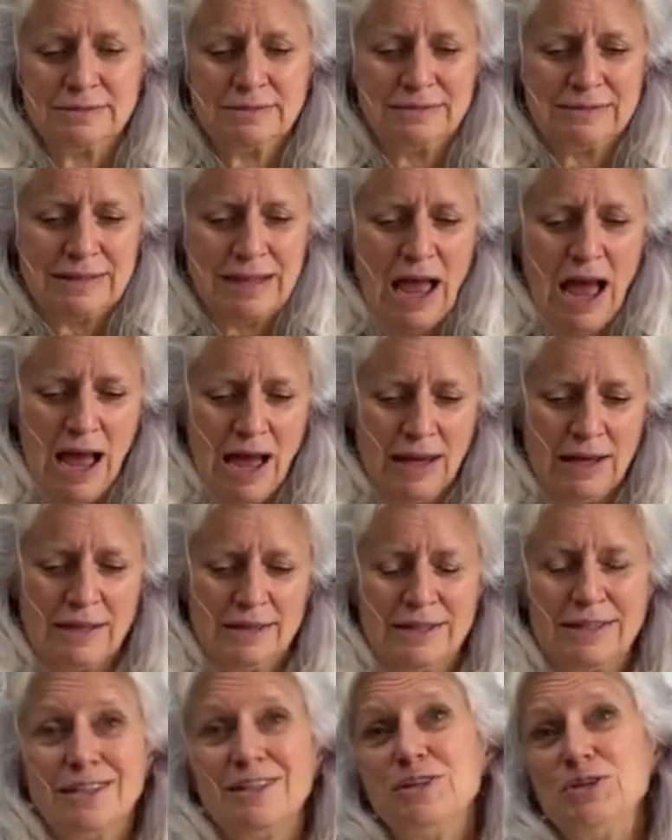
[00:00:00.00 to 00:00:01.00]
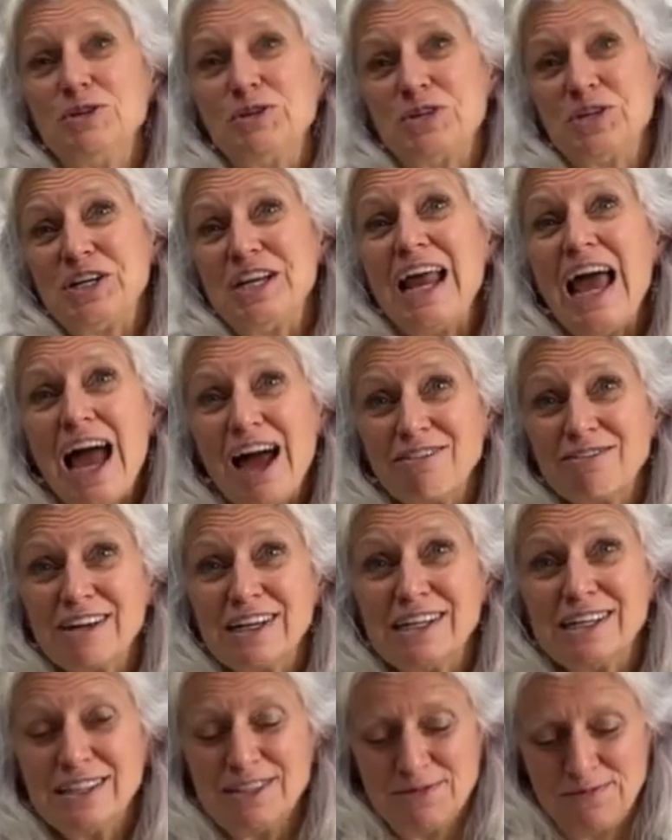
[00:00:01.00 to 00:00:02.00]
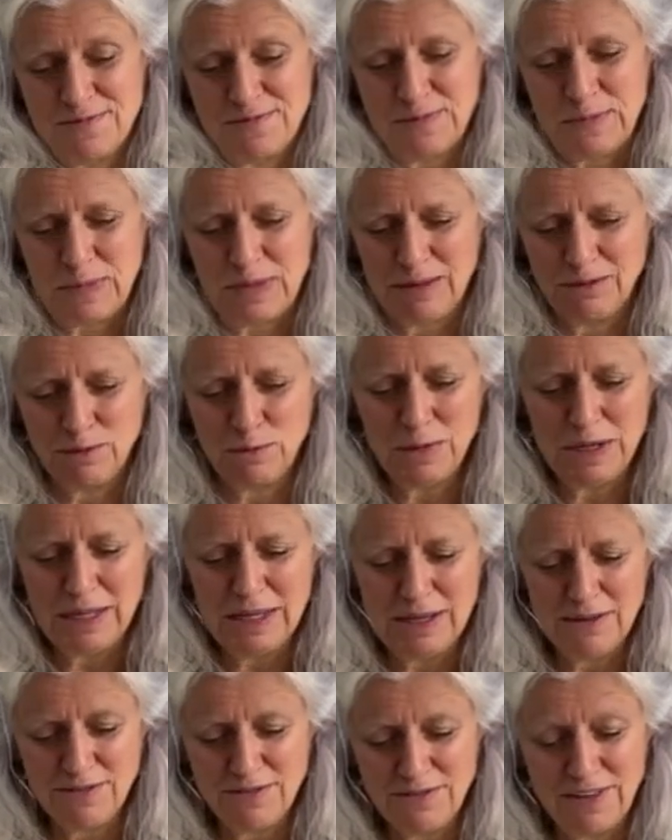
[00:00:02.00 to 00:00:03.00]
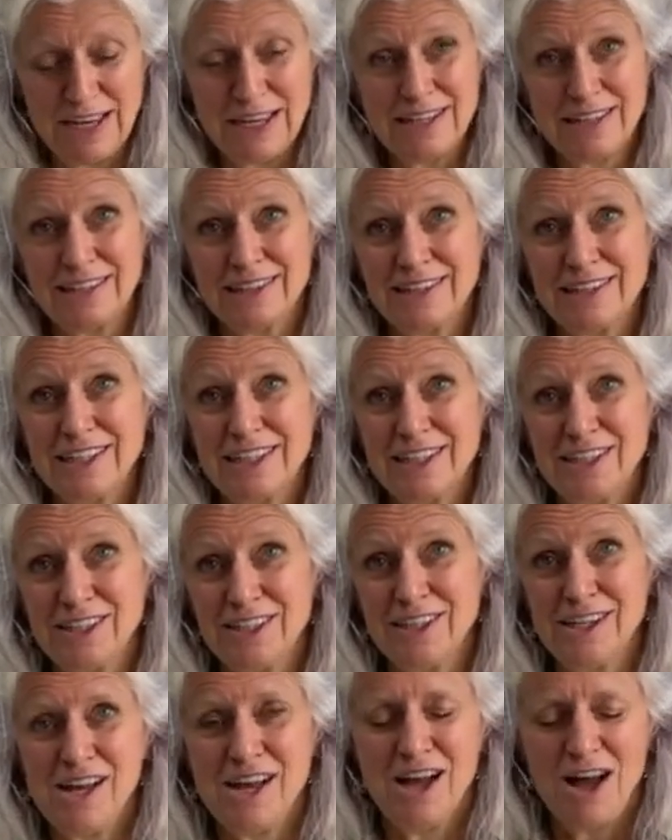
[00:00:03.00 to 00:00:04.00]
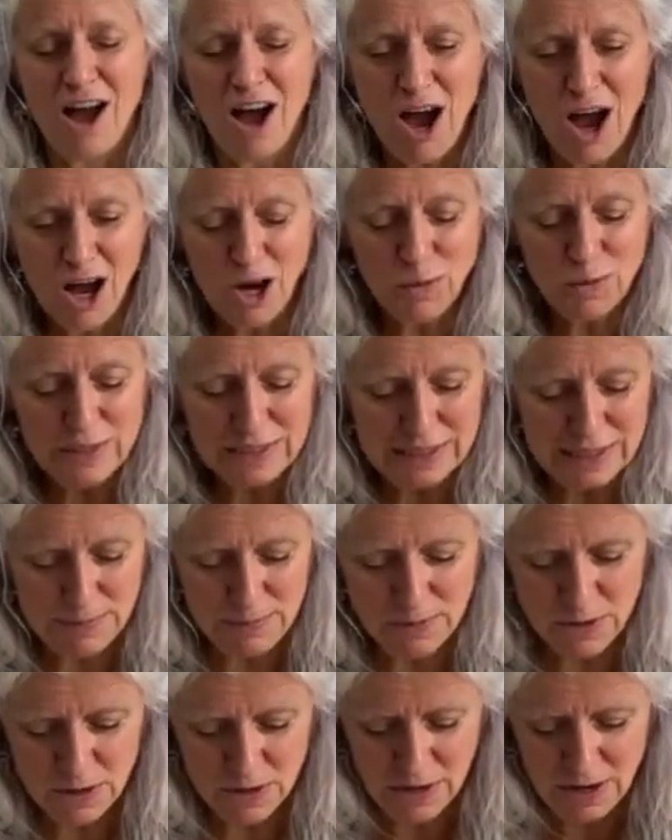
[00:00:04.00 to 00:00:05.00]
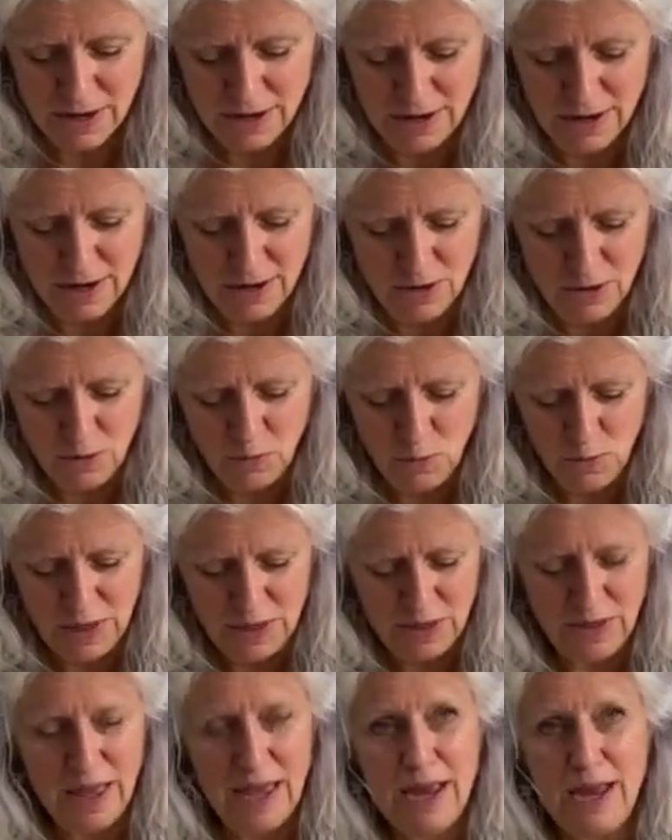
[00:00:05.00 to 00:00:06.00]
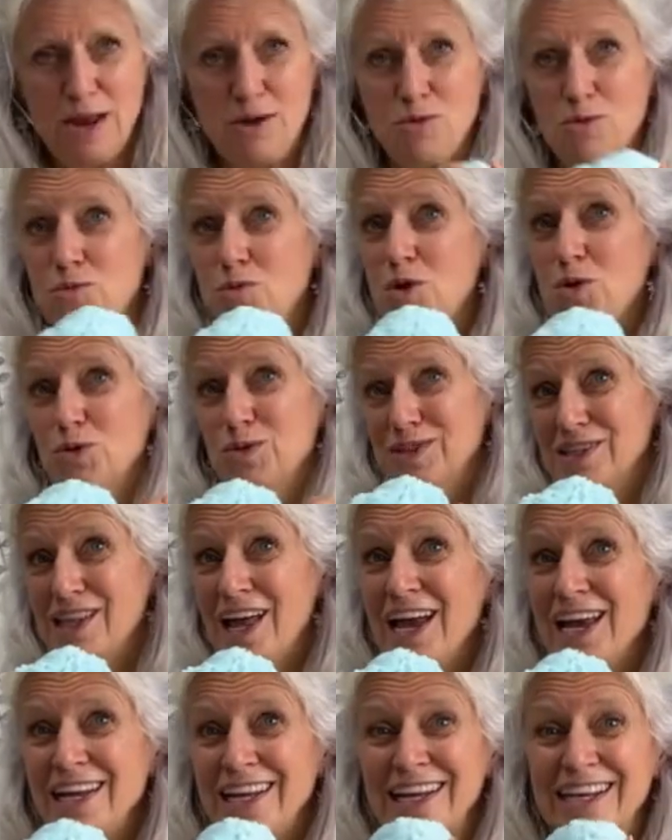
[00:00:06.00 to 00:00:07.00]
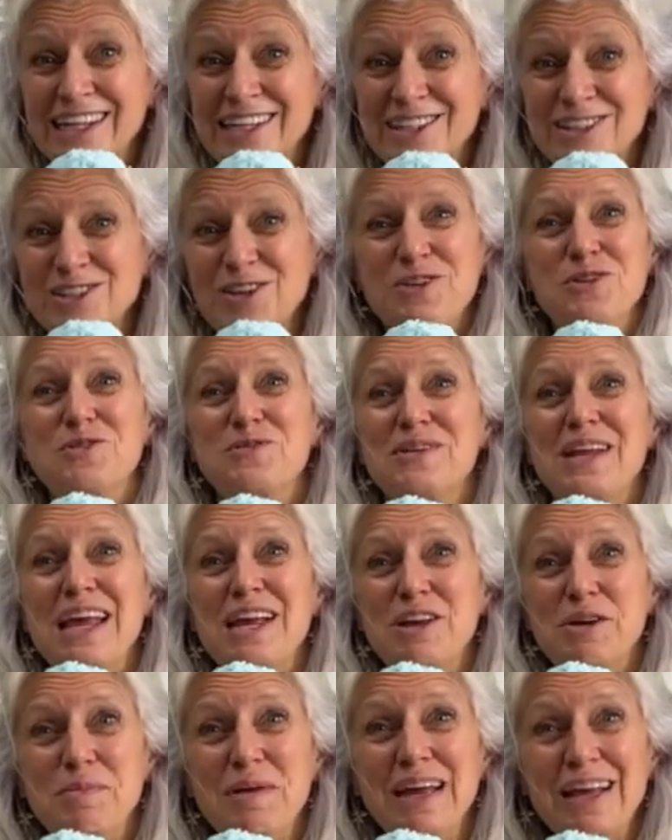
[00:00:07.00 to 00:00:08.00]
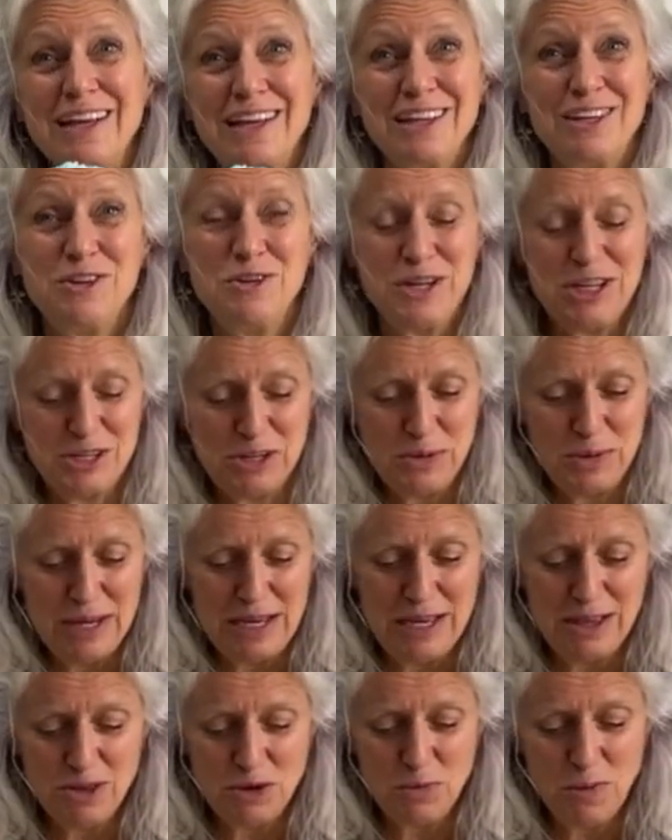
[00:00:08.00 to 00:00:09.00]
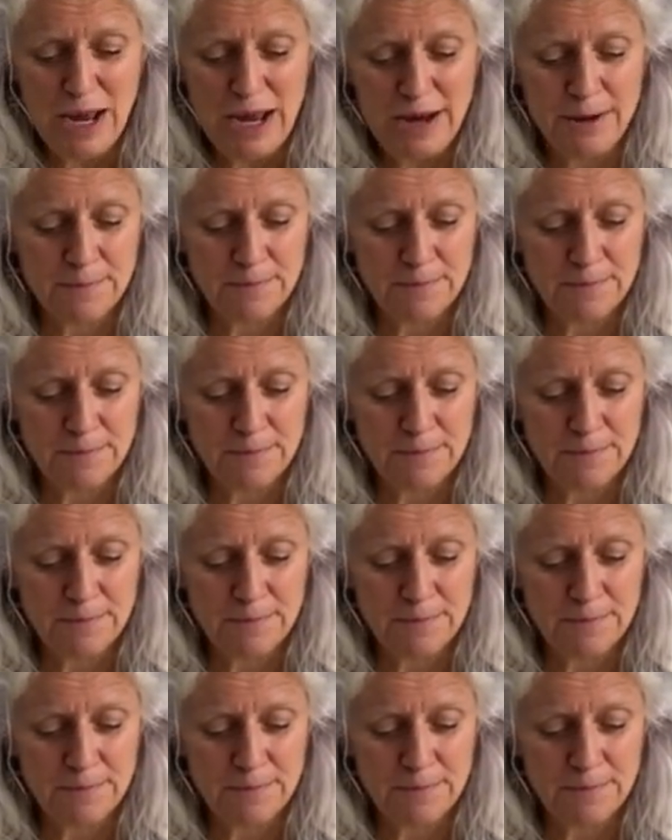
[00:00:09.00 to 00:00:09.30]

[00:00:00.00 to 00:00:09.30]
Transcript: You could have a really fun little aqua slipper with a rose lining. So take your pick. You can do it either way.